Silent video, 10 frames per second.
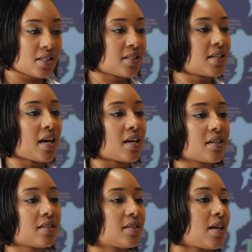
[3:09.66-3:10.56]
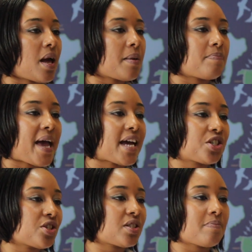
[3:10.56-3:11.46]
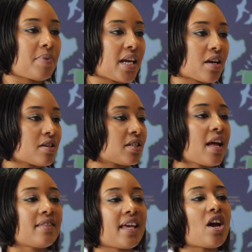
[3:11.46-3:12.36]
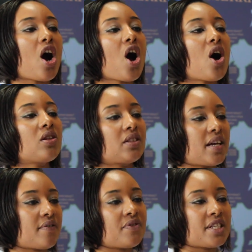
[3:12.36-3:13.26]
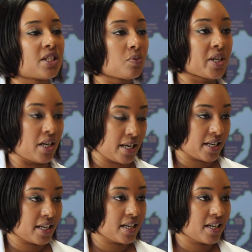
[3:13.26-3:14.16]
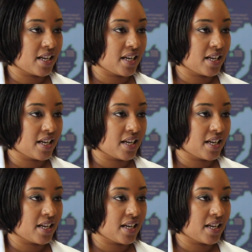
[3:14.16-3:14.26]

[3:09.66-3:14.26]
skunks, badgers, and bears. They all love the sweet honey.